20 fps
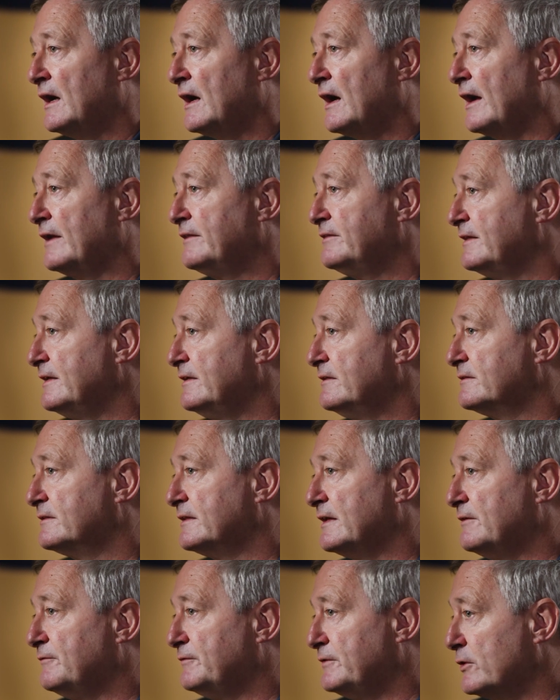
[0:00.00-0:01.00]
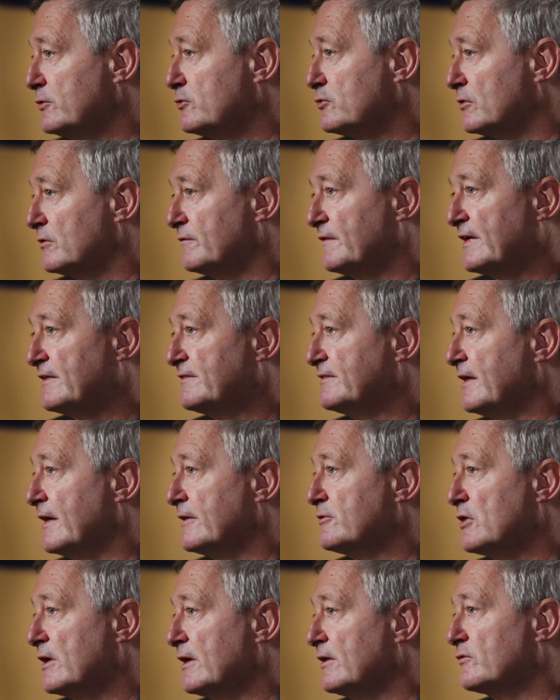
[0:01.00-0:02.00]
I think the future of
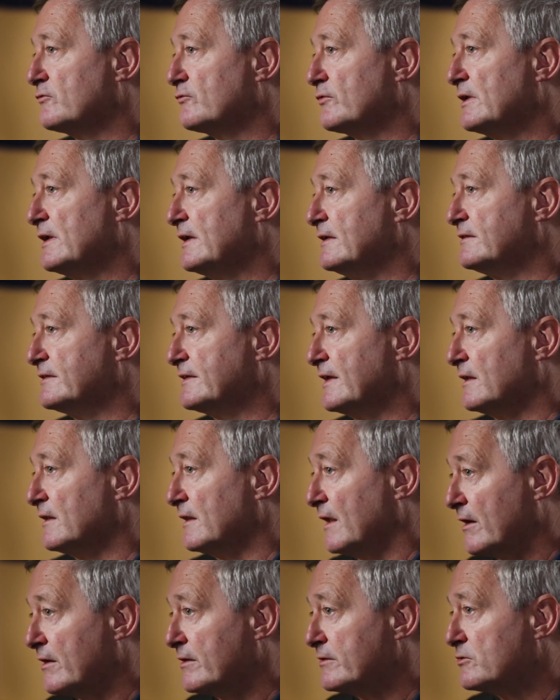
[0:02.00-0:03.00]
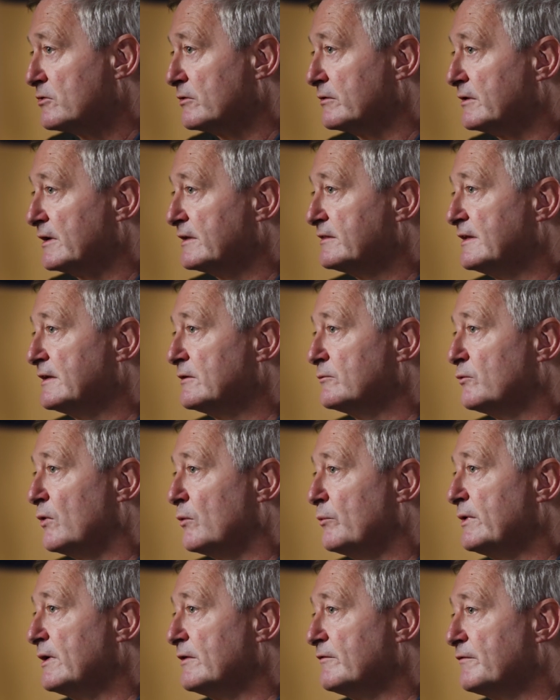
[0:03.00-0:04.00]
ICIJ is really to get larger. I think
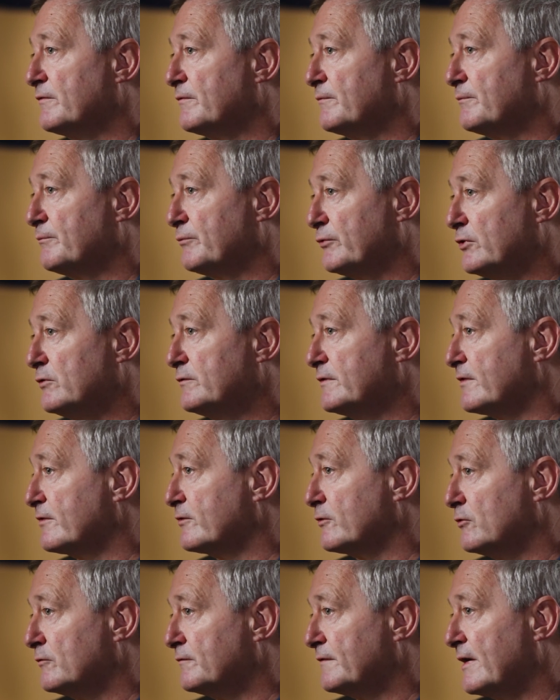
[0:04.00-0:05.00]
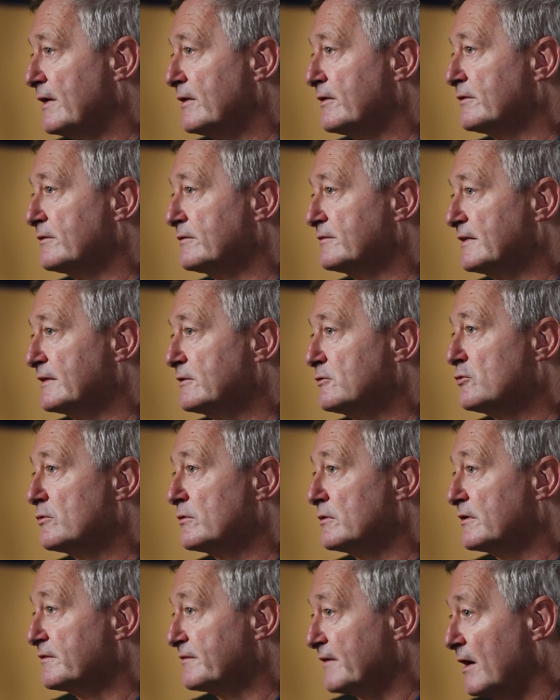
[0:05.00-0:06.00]
what we have proven so far is that
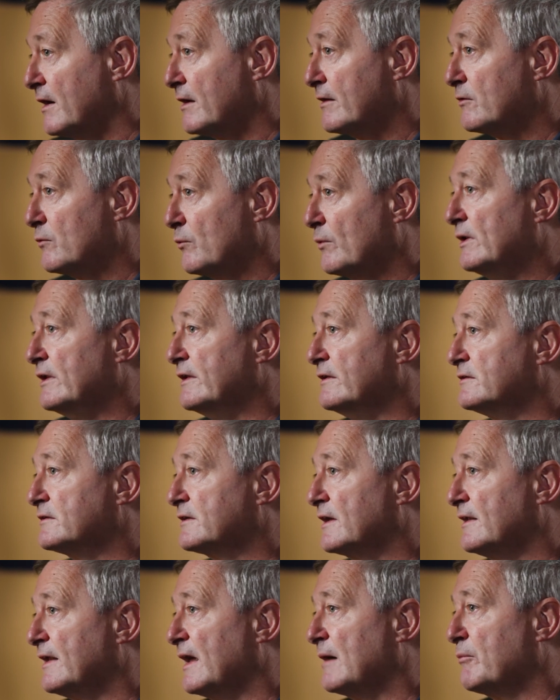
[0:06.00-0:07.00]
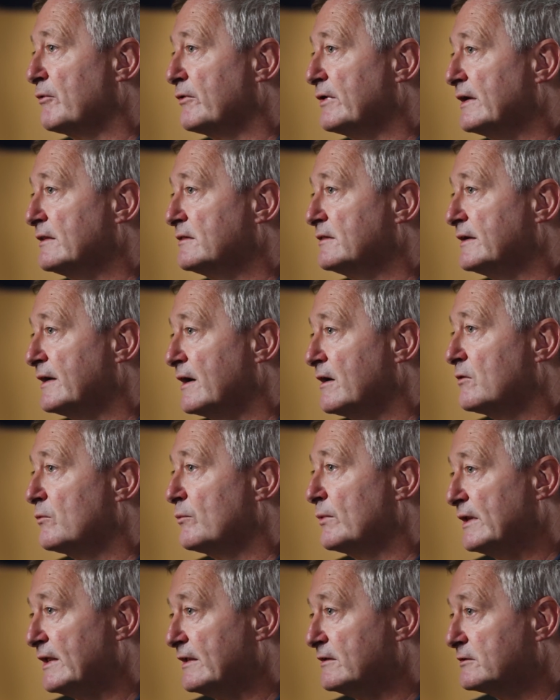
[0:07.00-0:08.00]
journalists are willing to collaborate. They are
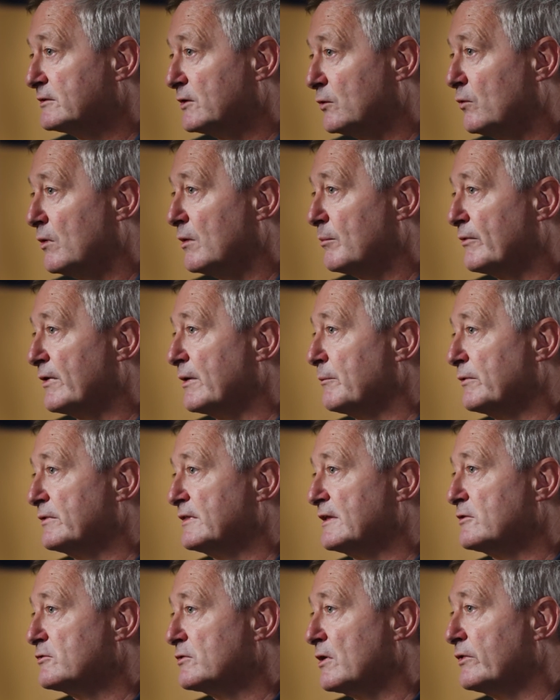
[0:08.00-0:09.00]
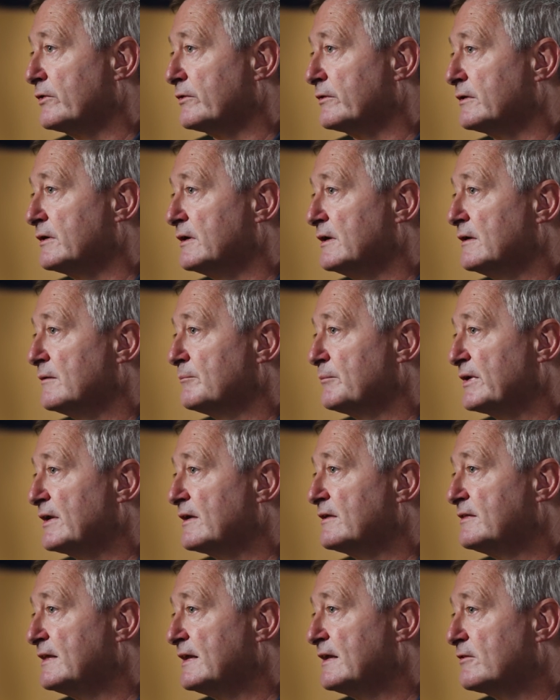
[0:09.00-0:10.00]
willing to cooperate with each other. But
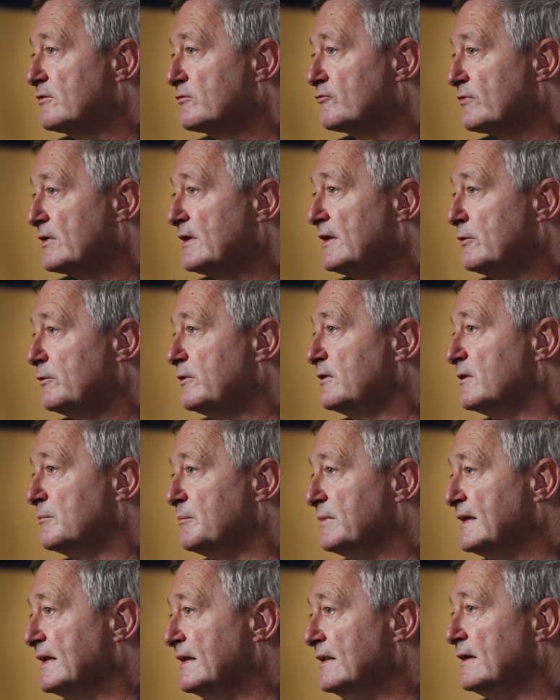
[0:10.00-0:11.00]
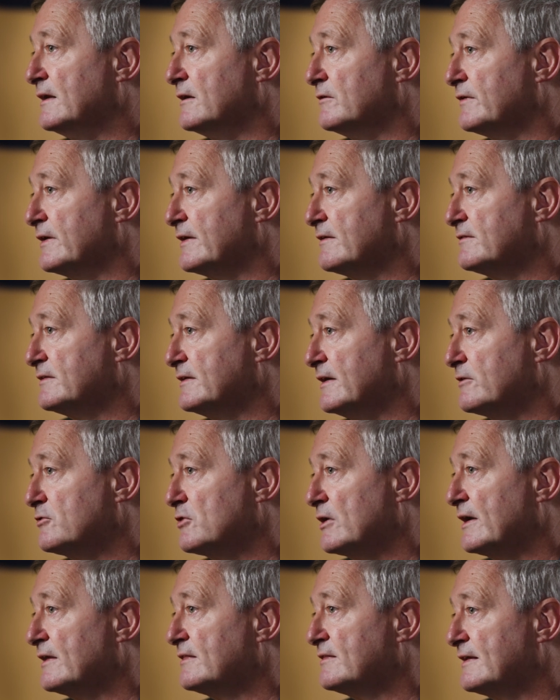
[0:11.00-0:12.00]
I think it's really only the beginning of
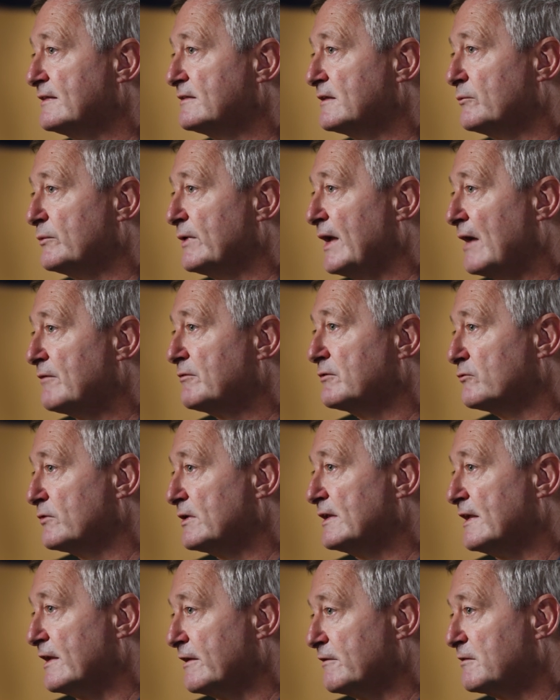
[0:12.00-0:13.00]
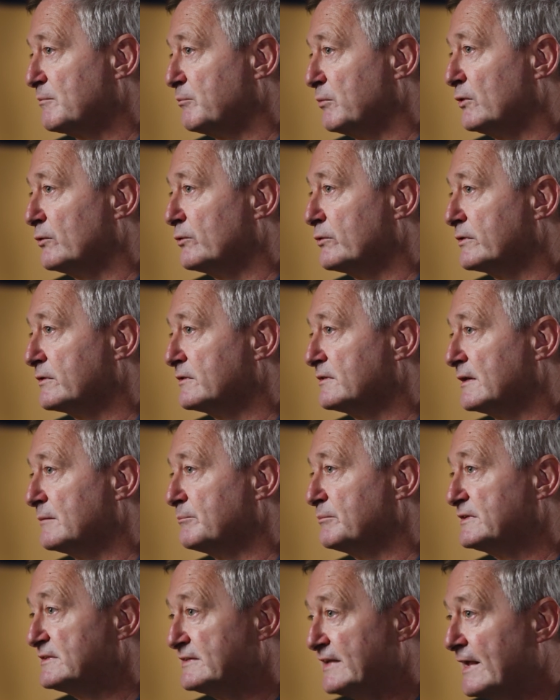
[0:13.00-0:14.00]
ICIJ. I think that we haven't really explored the
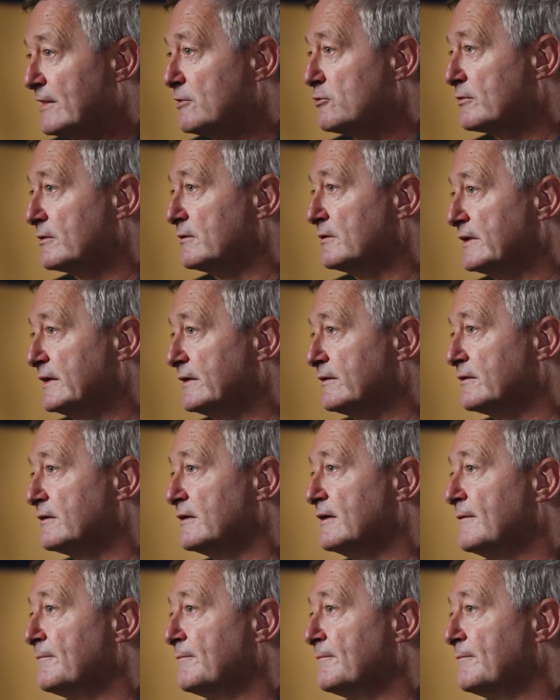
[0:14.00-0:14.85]
potential here.